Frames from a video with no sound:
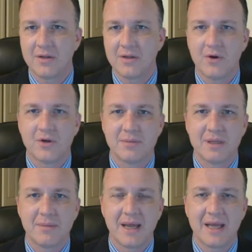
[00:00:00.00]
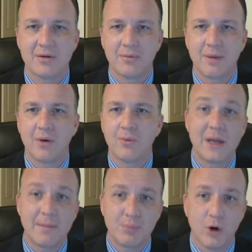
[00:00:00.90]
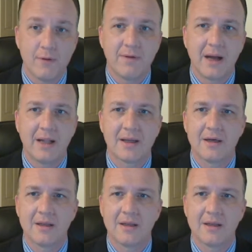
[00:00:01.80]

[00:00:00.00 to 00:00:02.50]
And there was some debate about reprofiling,